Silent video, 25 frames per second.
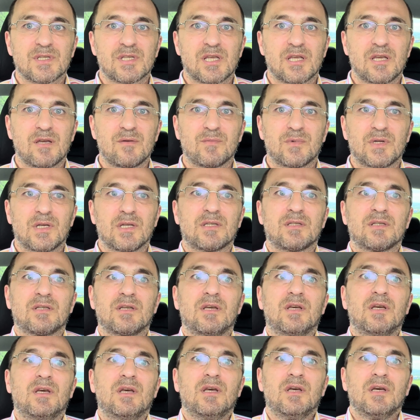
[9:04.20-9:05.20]
him that
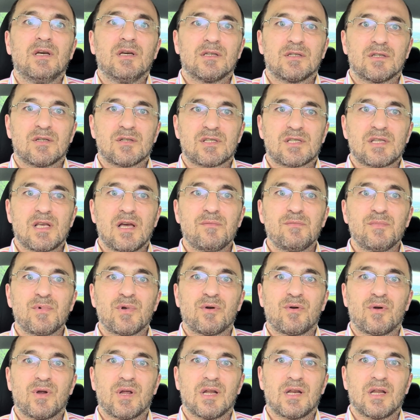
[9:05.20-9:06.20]
the
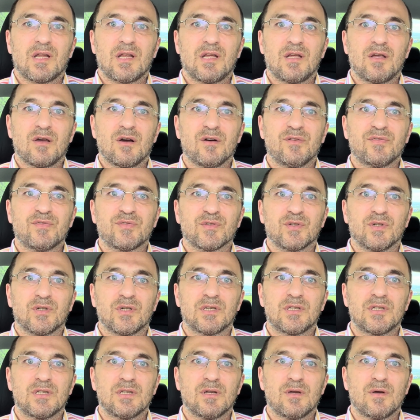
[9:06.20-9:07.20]
submarine he
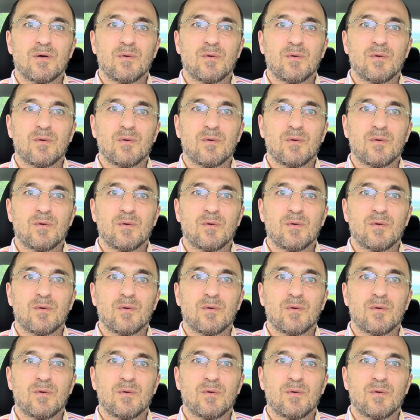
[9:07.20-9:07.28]
offered